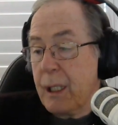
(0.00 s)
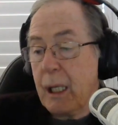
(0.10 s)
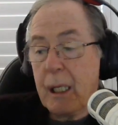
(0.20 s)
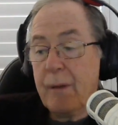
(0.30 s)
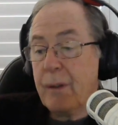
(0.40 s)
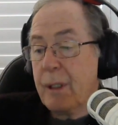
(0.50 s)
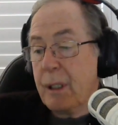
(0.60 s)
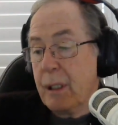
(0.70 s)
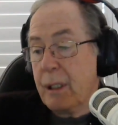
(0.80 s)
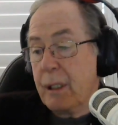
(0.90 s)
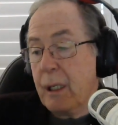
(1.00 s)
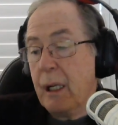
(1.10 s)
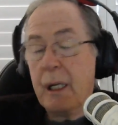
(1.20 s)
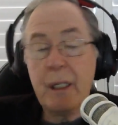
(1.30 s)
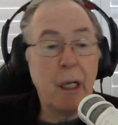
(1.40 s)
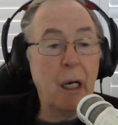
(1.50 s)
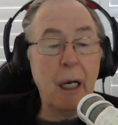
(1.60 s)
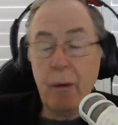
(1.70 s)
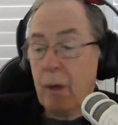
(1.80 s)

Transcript: That gives us an entire